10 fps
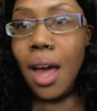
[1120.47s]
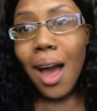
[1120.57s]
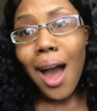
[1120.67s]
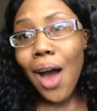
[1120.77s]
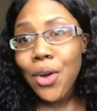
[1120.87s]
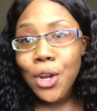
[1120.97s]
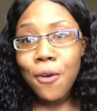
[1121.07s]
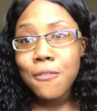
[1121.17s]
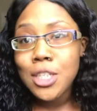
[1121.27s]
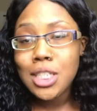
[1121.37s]
I don't know
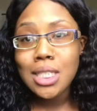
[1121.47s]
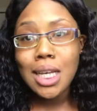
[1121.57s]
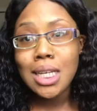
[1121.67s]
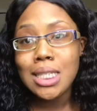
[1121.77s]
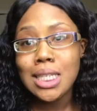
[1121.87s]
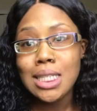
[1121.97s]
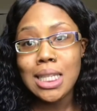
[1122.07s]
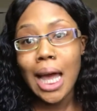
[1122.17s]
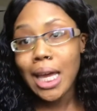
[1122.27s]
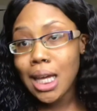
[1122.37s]
if it's just because this
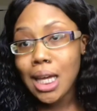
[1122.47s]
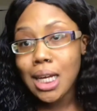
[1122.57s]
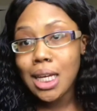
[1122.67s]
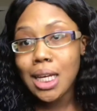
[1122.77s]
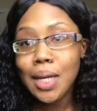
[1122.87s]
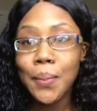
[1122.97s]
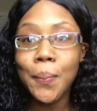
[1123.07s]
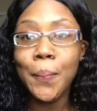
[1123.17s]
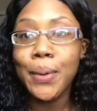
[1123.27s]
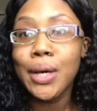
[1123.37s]
lighting good,
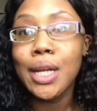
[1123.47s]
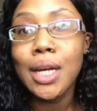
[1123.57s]
but